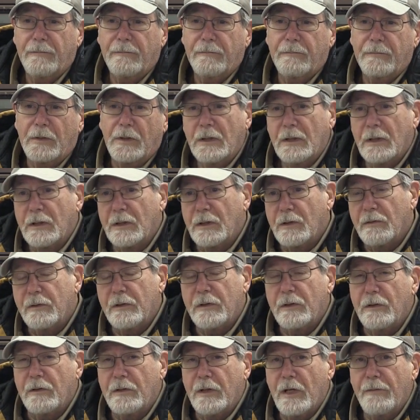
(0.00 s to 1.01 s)
You know,
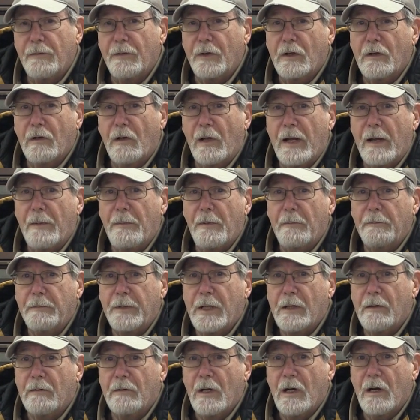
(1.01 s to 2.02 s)
you never clamp them
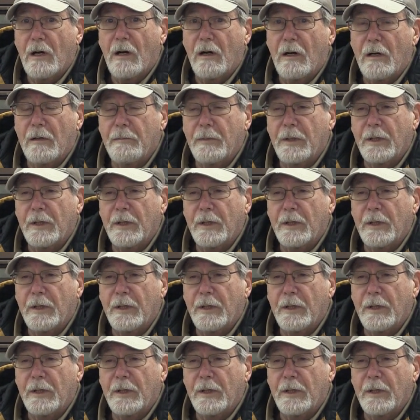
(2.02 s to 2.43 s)
down hard,